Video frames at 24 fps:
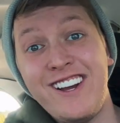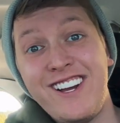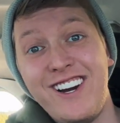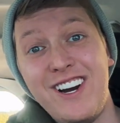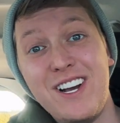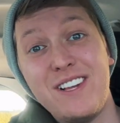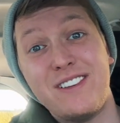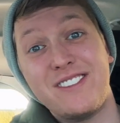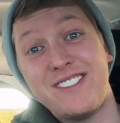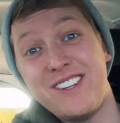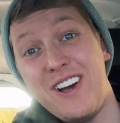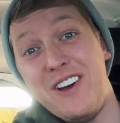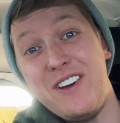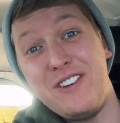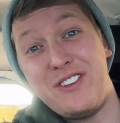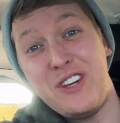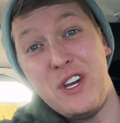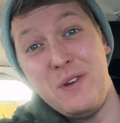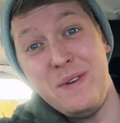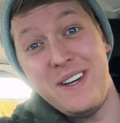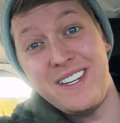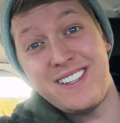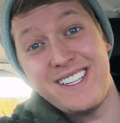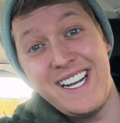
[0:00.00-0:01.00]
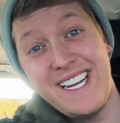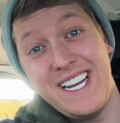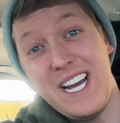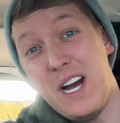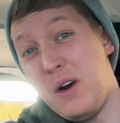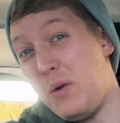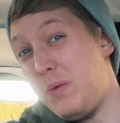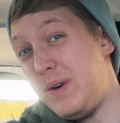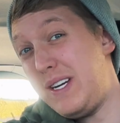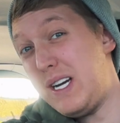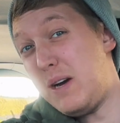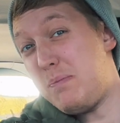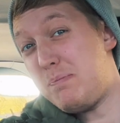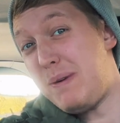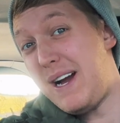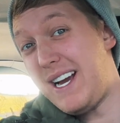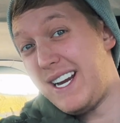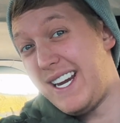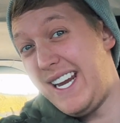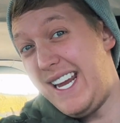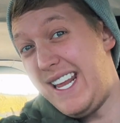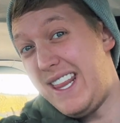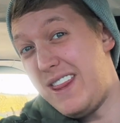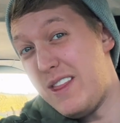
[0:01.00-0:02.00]
guys, so 2 weeks later we are
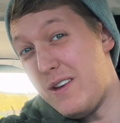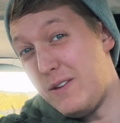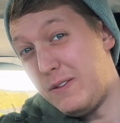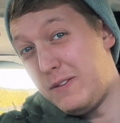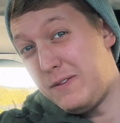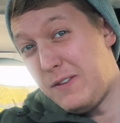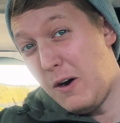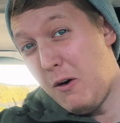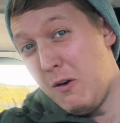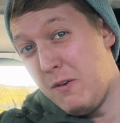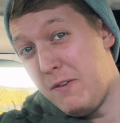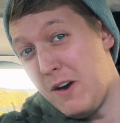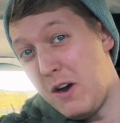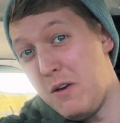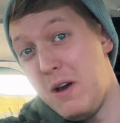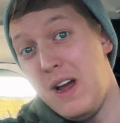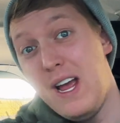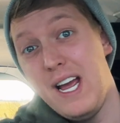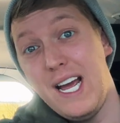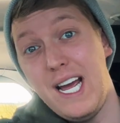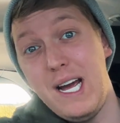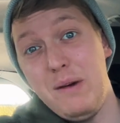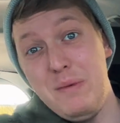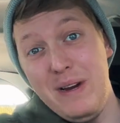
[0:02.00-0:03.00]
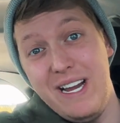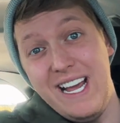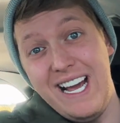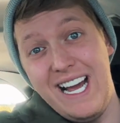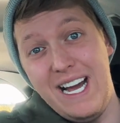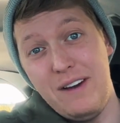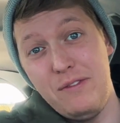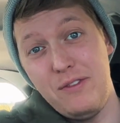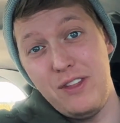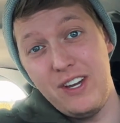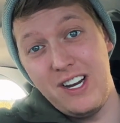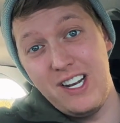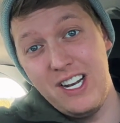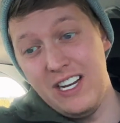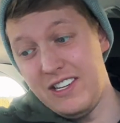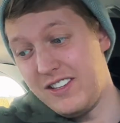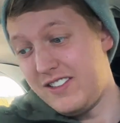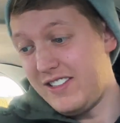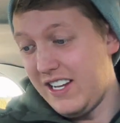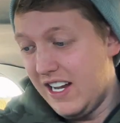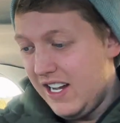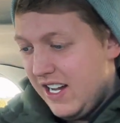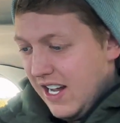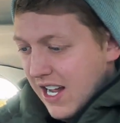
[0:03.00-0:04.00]
back in the Volvo and we have the
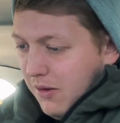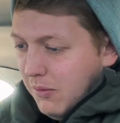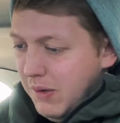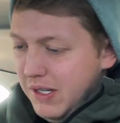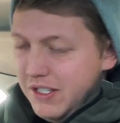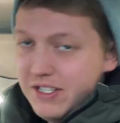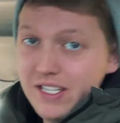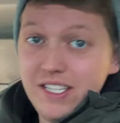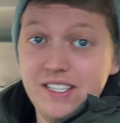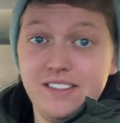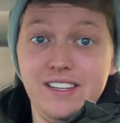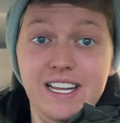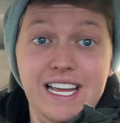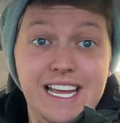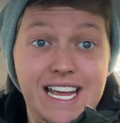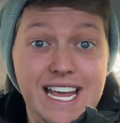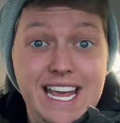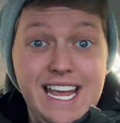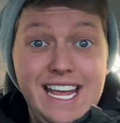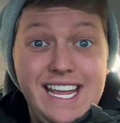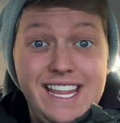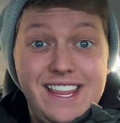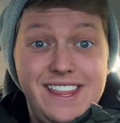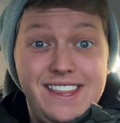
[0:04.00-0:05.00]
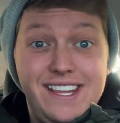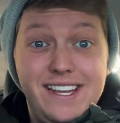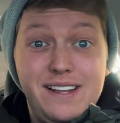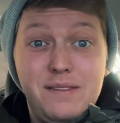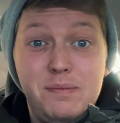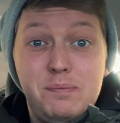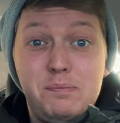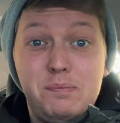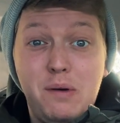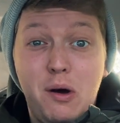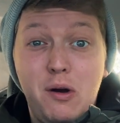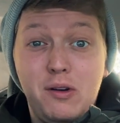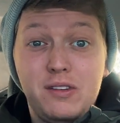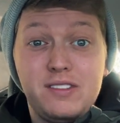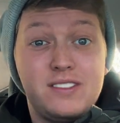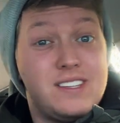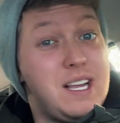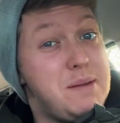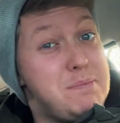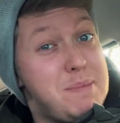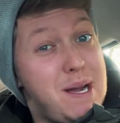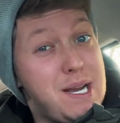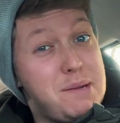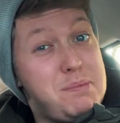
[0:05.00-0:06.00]
cluster, which is in this box,
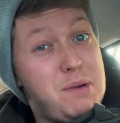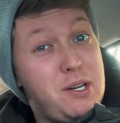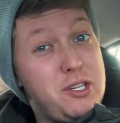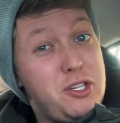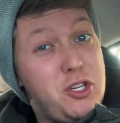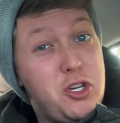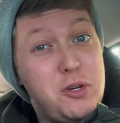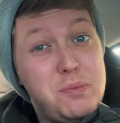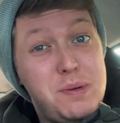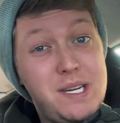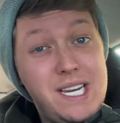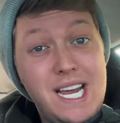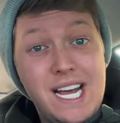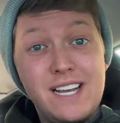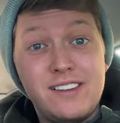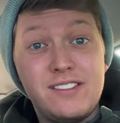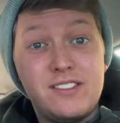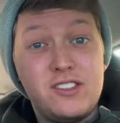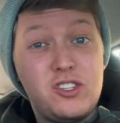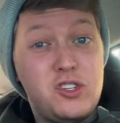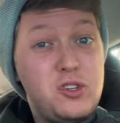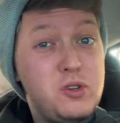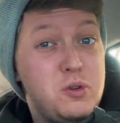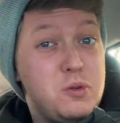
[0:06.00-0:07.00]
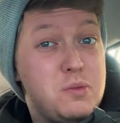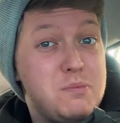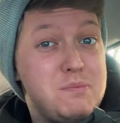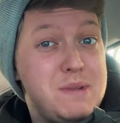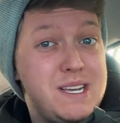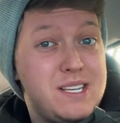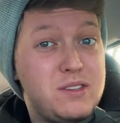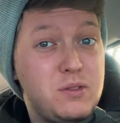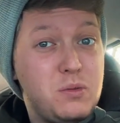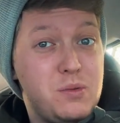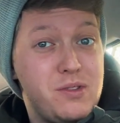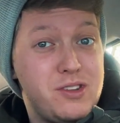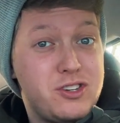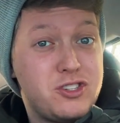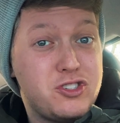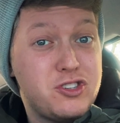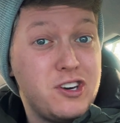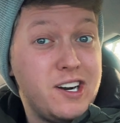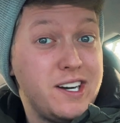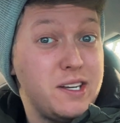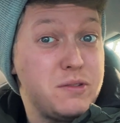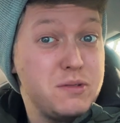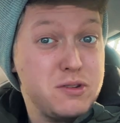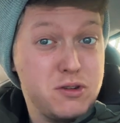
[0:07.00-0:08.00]
sent back by UPS to miss all the
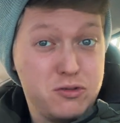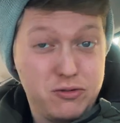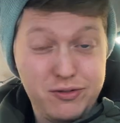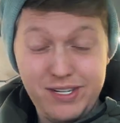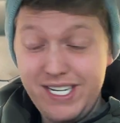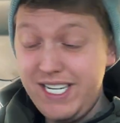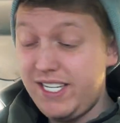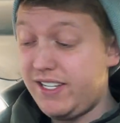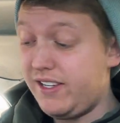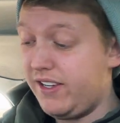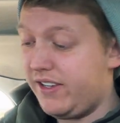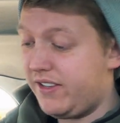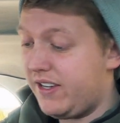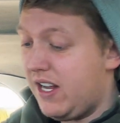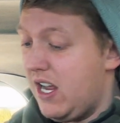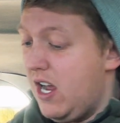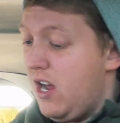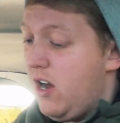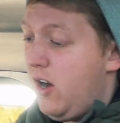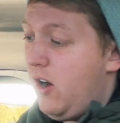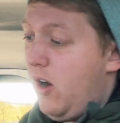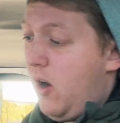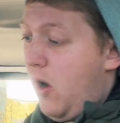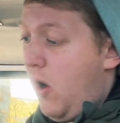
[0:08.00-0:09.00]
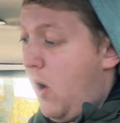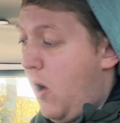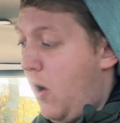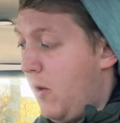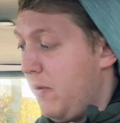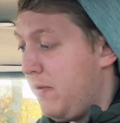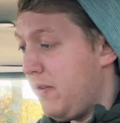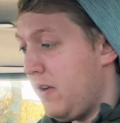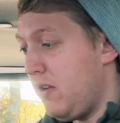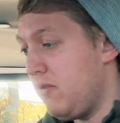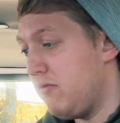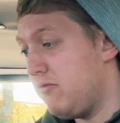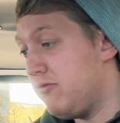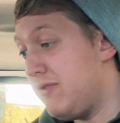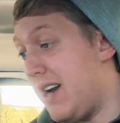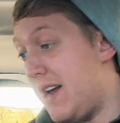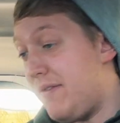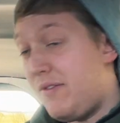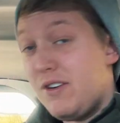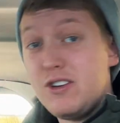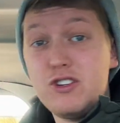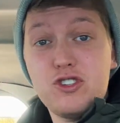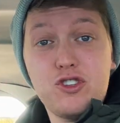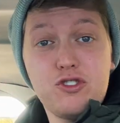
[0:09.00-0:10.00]
strikes, which was really good, of
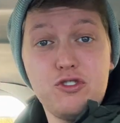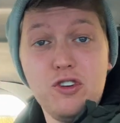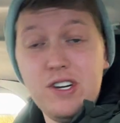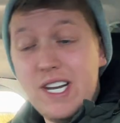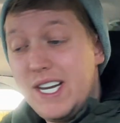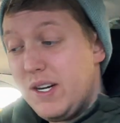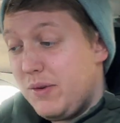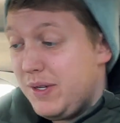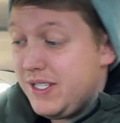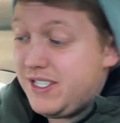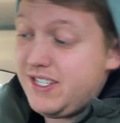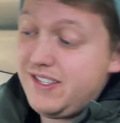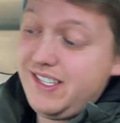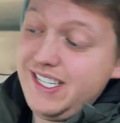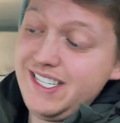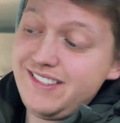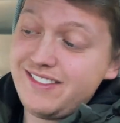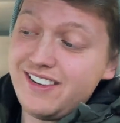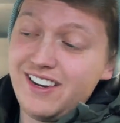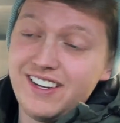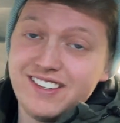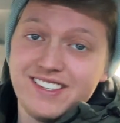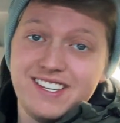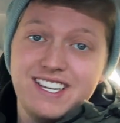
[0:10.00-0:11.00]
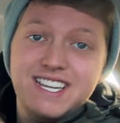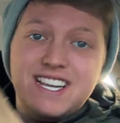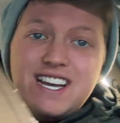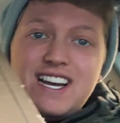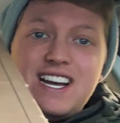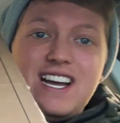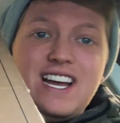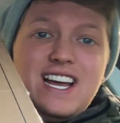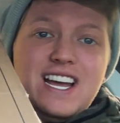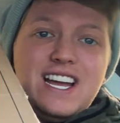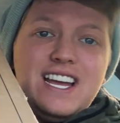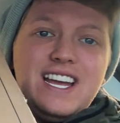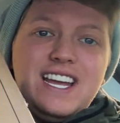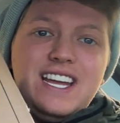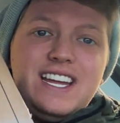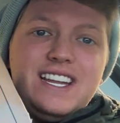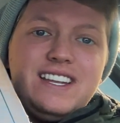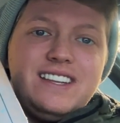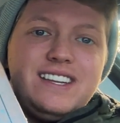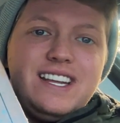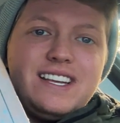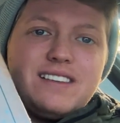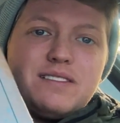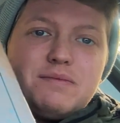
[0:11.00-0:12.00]
Revtronic, which these guys here
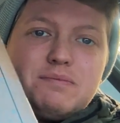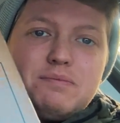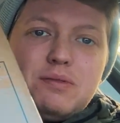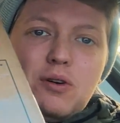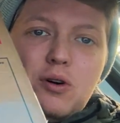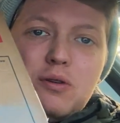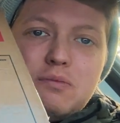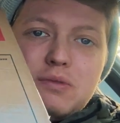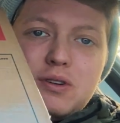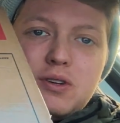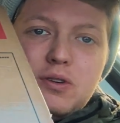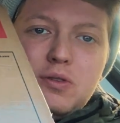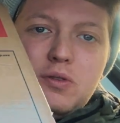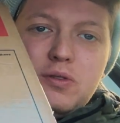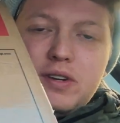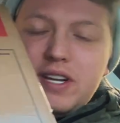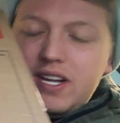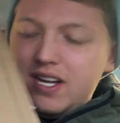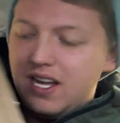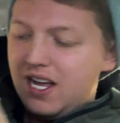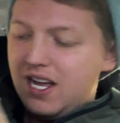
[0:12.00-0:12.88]
in this bottom corner,